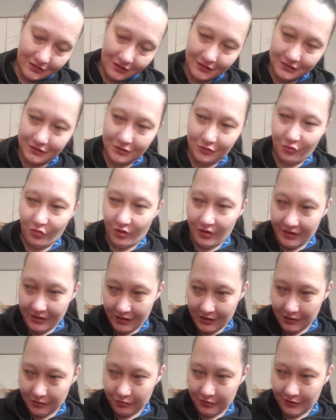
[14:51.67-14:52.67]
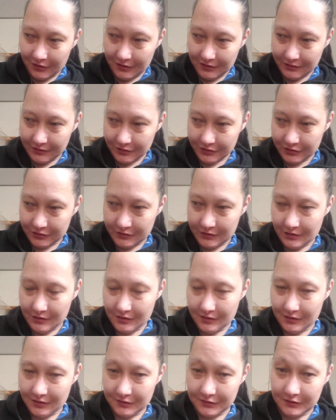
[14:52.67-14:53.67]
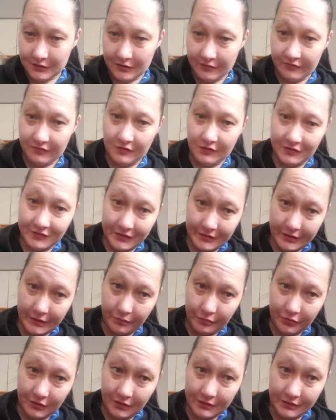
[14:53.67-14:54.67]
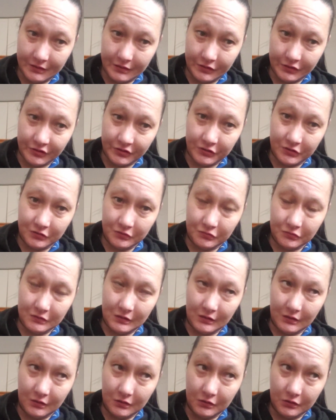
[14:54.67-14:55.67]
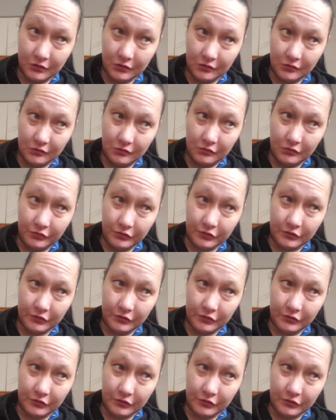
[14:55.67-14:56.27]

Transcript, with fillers: I did one eggplant dish today. I saw another eggplant dish to do.